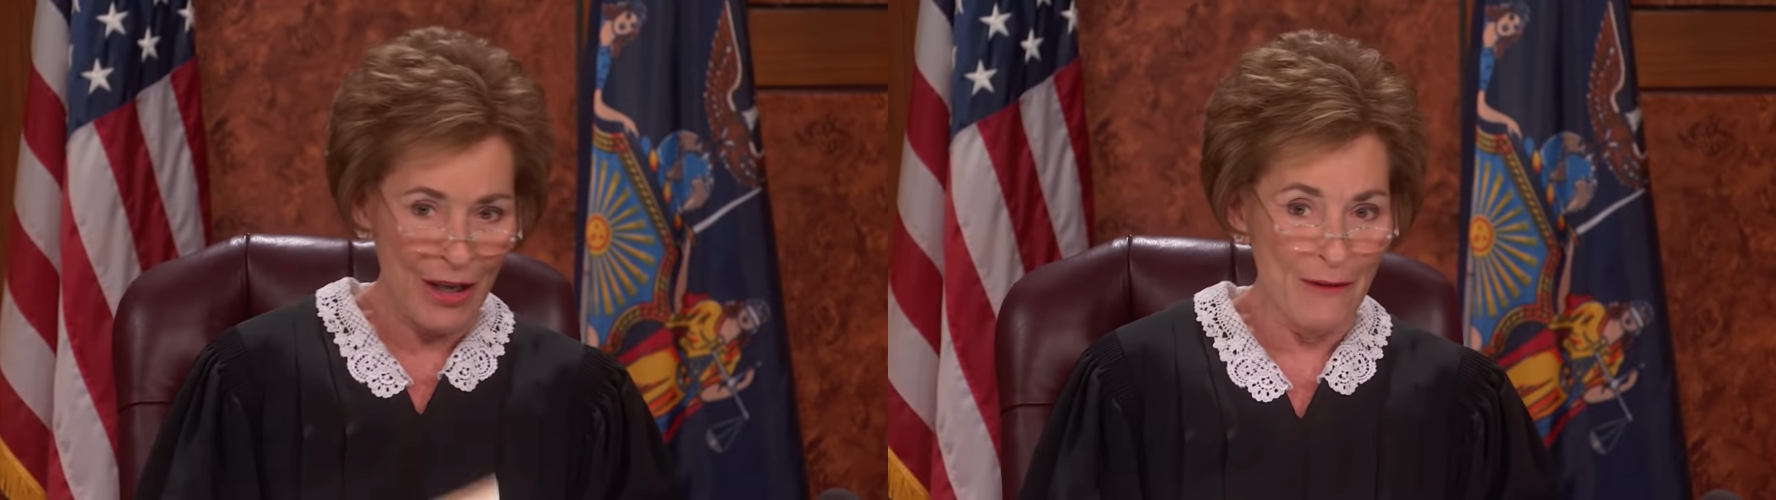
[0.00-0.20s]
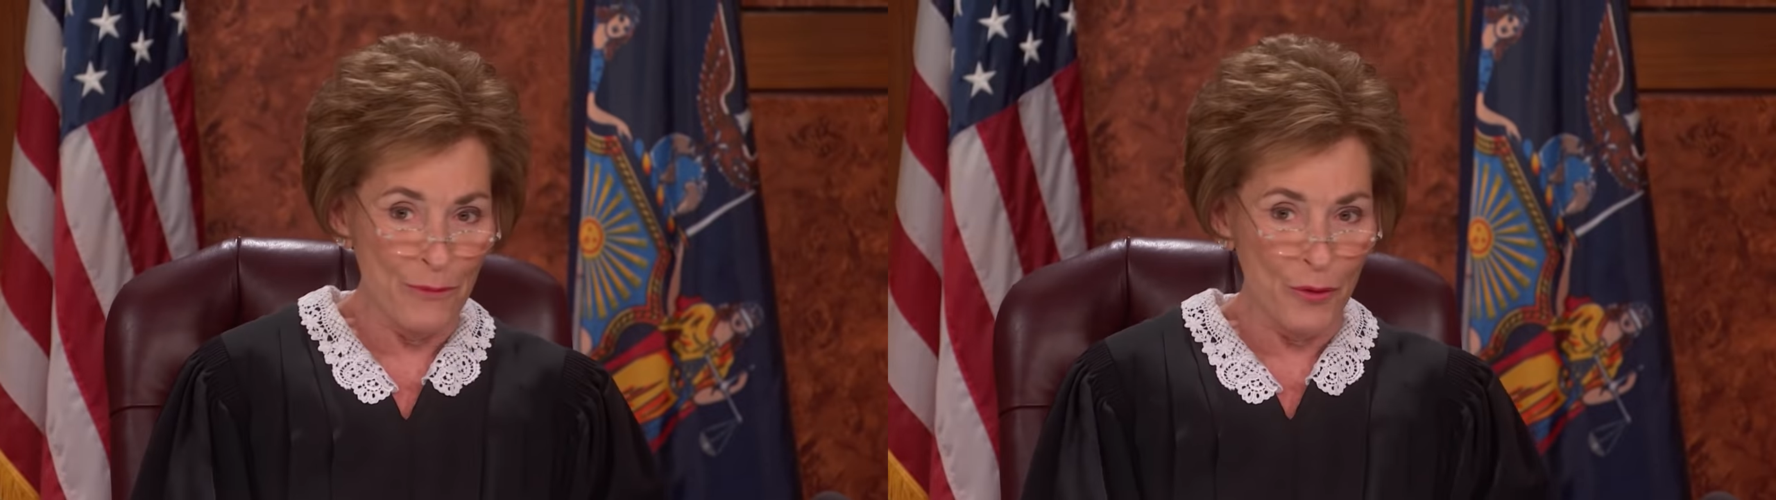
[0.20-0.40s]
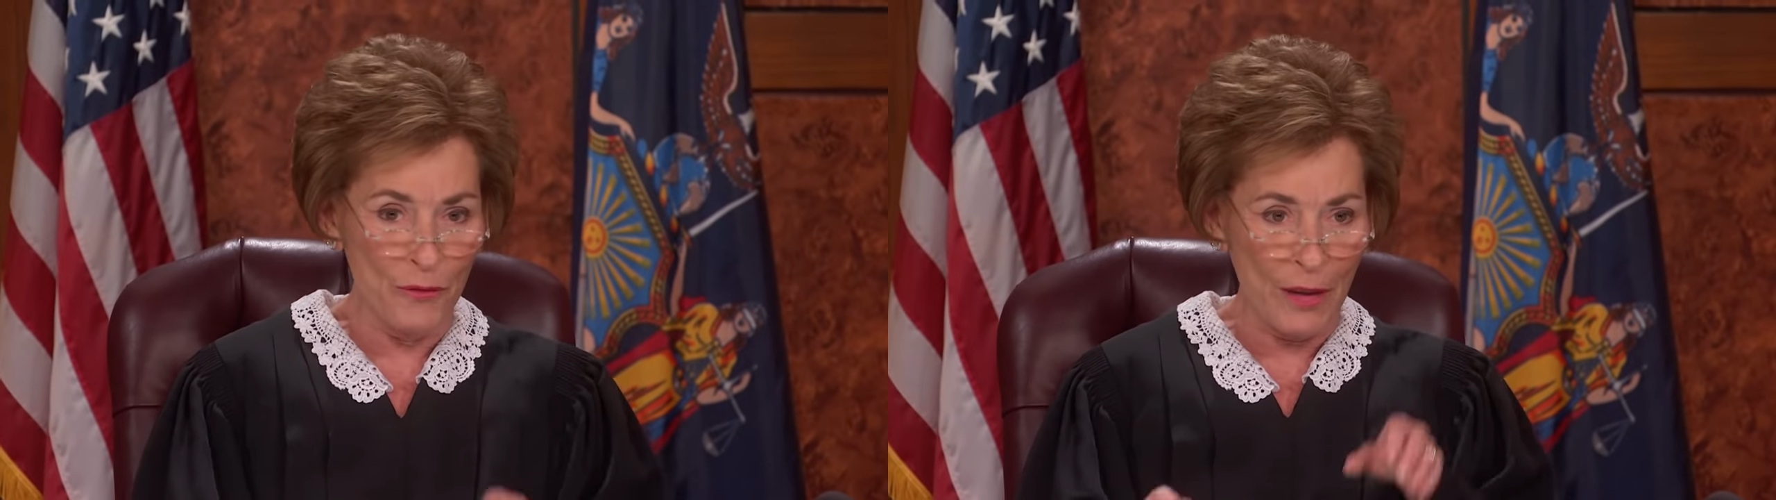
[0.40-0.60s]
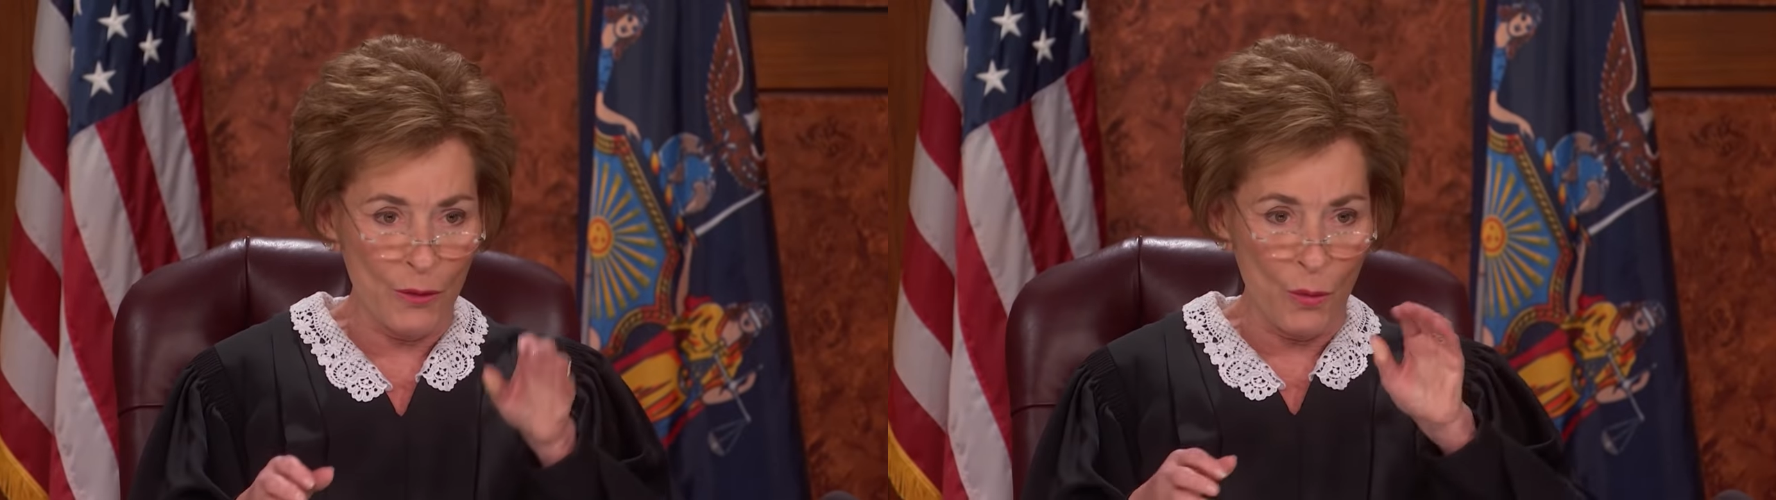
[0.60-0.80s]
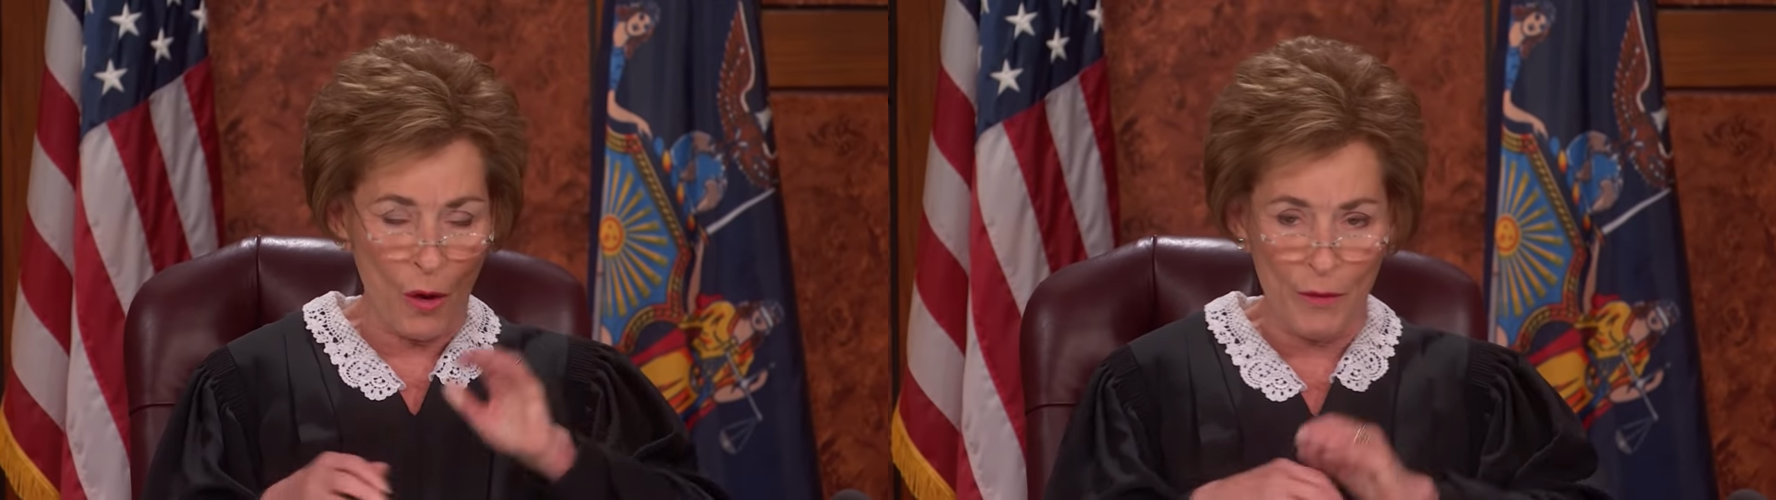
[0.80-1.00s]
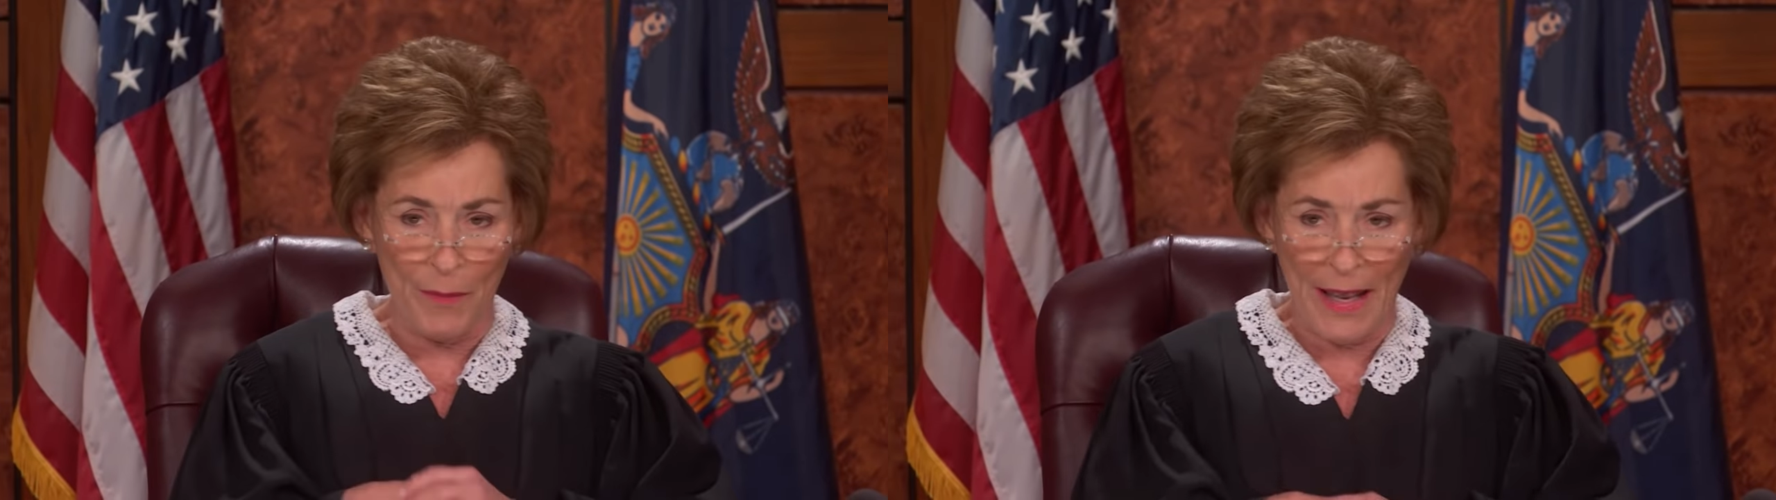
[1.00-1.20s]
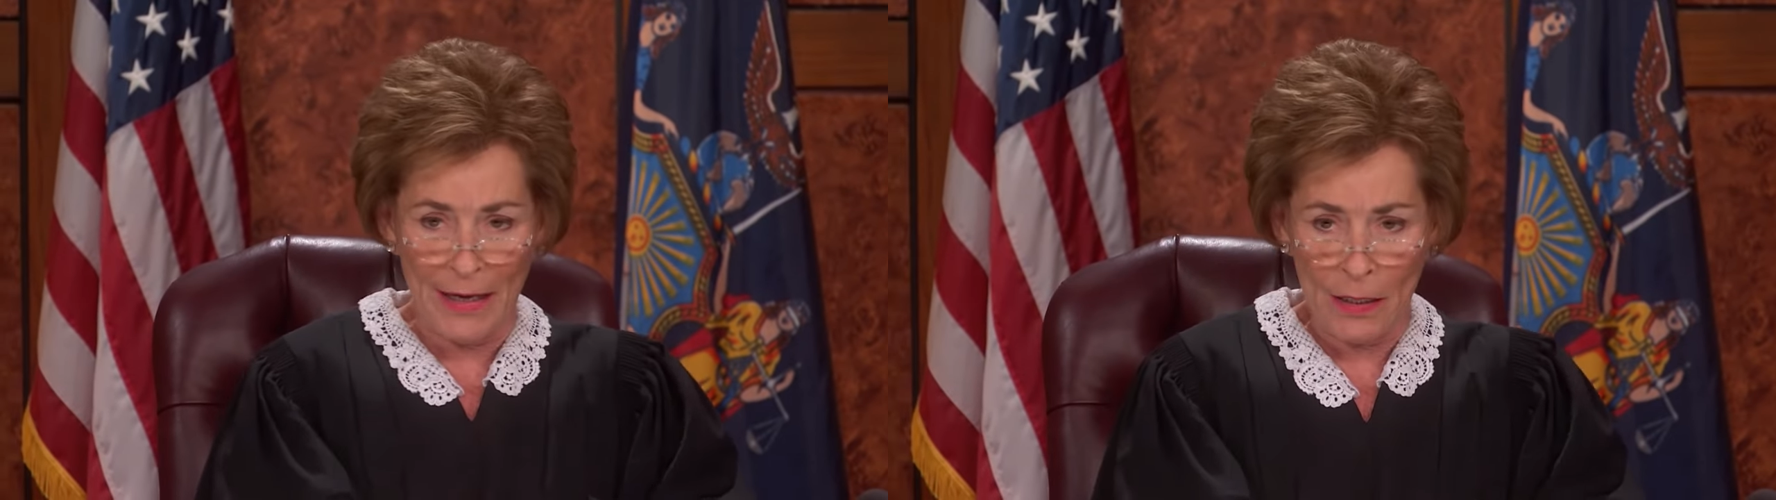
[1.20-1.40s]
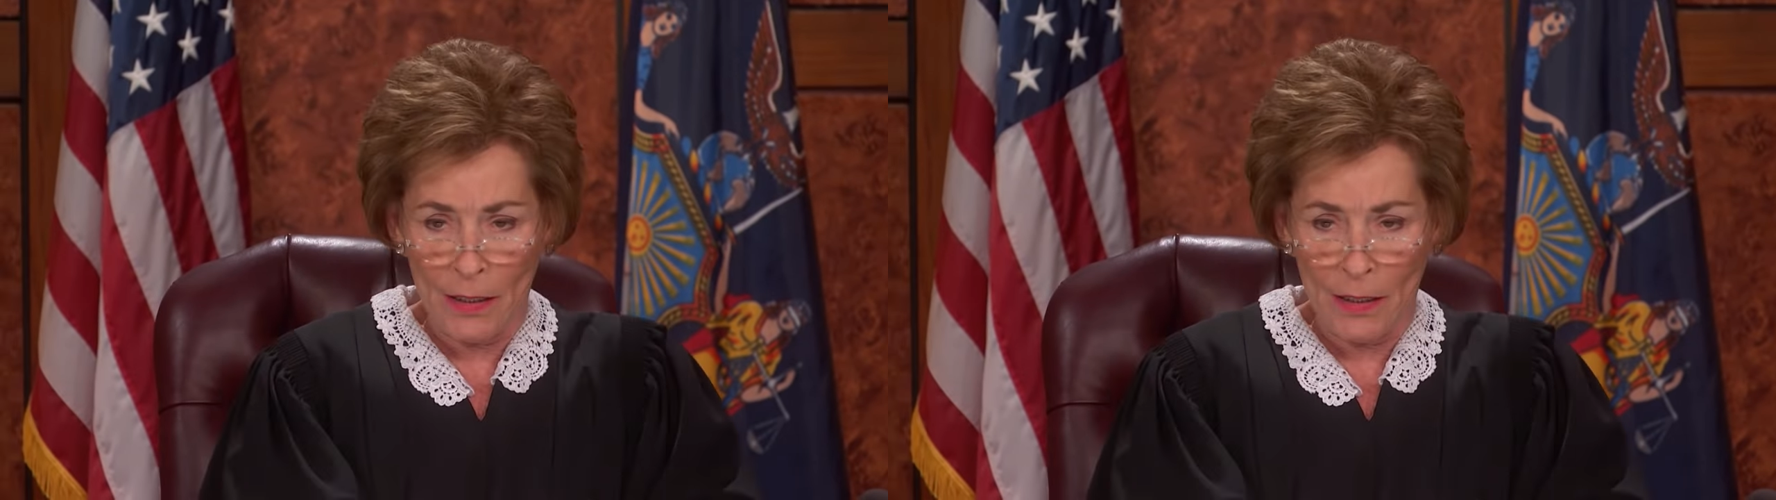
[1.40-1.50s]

You have proof that you weren't paid?